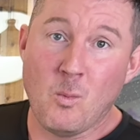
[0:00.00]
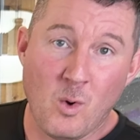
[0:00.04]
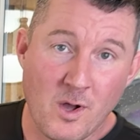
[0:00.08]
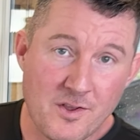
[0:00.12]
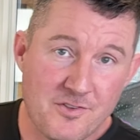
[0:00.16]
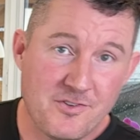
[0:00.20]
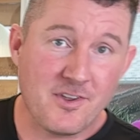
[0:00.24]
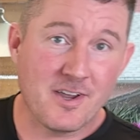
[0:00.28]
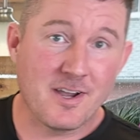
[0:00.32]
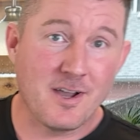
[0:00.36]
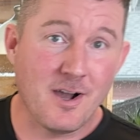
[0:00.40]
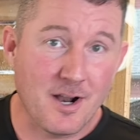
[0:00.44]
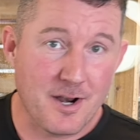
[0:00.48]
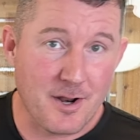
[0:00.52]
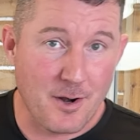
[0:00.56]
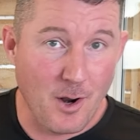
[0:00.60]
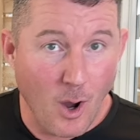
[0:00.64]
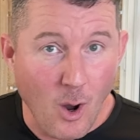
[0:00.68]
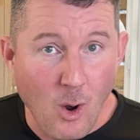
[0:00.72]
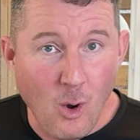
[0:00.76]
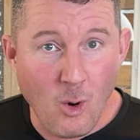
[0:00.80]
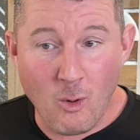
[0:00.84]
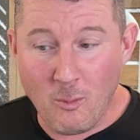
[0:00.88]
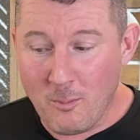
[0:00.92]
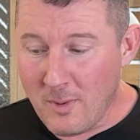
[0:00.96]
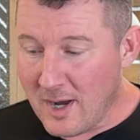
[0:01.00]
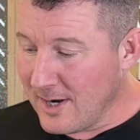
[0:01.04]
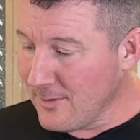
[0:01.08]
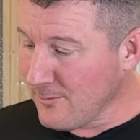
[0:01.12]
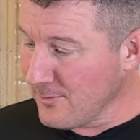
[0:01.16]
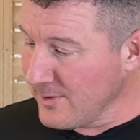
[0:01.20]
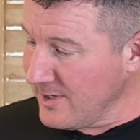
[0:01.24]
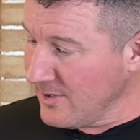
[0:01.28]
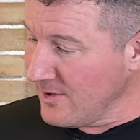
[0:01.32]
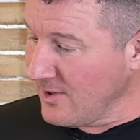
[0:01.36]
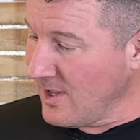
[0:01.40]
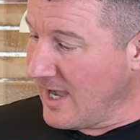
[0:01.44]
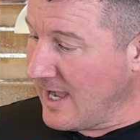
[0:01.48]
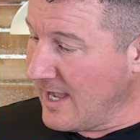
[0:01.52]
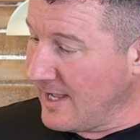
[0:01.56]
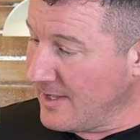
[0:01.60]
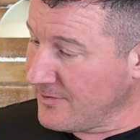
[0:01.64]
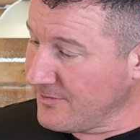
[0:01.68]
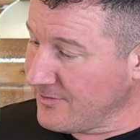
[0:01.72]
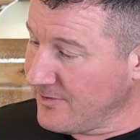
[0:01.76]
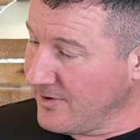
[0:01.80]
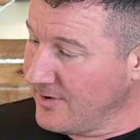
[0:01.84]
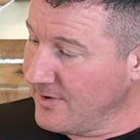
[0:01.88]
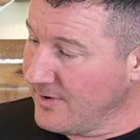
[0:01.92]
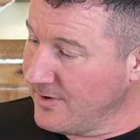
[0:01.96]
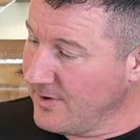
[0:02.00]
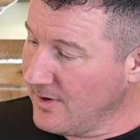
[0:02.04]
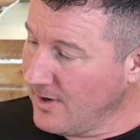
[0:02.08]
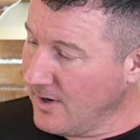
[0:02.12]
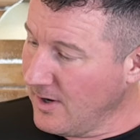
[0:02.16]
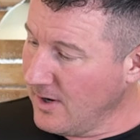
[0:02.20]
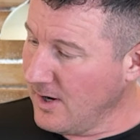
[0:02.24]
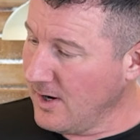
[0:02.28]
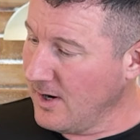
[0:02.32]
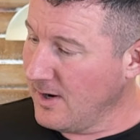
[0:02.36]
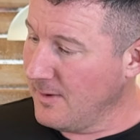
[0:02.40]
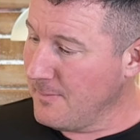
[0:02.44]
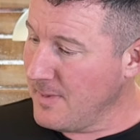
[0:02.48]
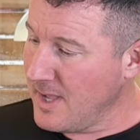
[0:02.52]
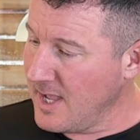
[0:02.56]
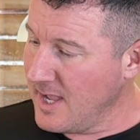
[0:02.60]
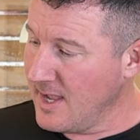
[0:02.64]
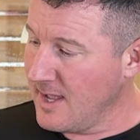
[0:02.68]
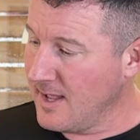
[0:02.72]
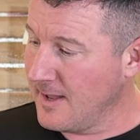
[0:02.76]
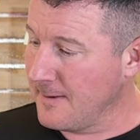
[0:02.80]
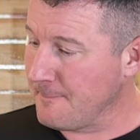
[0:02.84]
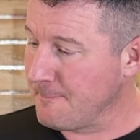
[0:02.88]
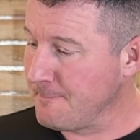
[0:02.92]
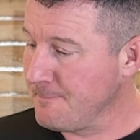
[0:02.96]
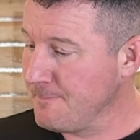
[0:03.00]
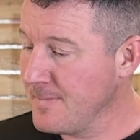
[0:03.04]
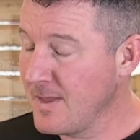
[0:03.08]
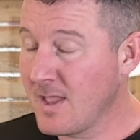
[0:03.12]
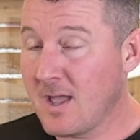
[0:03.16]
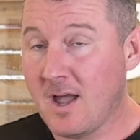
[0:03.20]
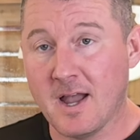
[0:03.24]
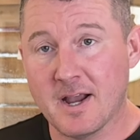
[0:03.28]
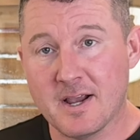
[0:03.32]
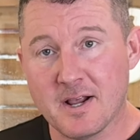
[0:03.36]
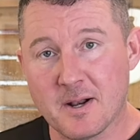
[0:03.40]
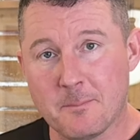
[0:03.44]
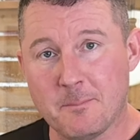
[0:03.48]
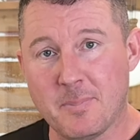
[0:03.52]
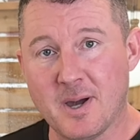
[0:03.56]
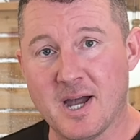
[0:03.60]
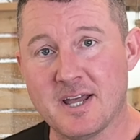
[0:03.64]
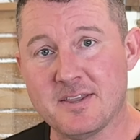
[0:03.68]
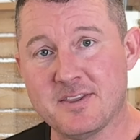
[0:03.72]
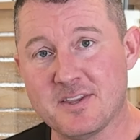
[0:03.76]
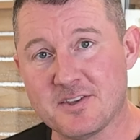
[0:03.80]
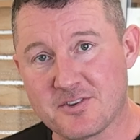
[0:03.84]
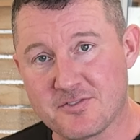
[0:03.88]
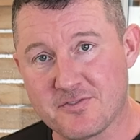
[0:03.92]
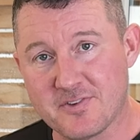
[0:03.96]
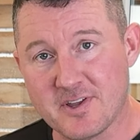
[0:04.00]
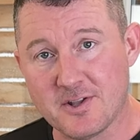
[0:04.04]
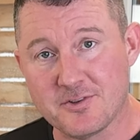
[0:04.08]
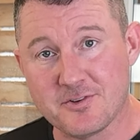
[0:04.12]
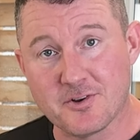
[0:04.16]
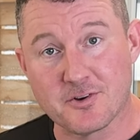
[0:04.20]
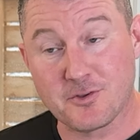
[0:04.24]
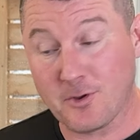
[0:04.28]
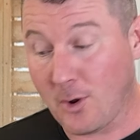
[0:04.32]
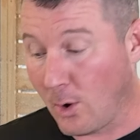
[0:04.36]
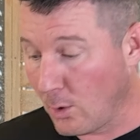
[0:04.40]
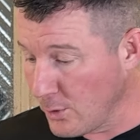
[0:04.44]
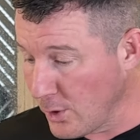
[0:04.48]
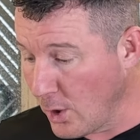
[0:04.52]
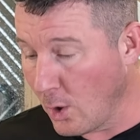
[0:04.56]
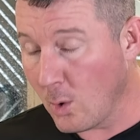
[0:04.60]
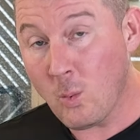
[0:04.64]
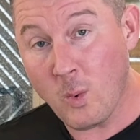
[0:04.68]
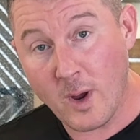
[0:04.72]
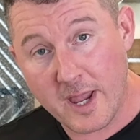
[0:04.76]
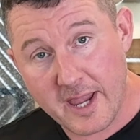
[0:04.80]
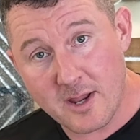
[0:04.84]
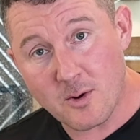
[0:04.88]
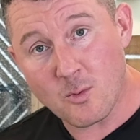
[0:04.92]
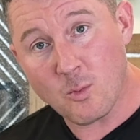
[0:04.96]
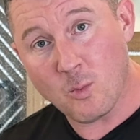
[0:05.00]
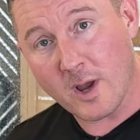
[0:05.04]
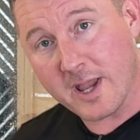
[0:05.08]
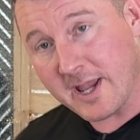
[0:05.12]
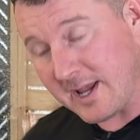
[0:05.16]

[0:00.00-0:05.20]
once I got it home, I realized, oh man, I gotta buy these filters. Oh no, wait.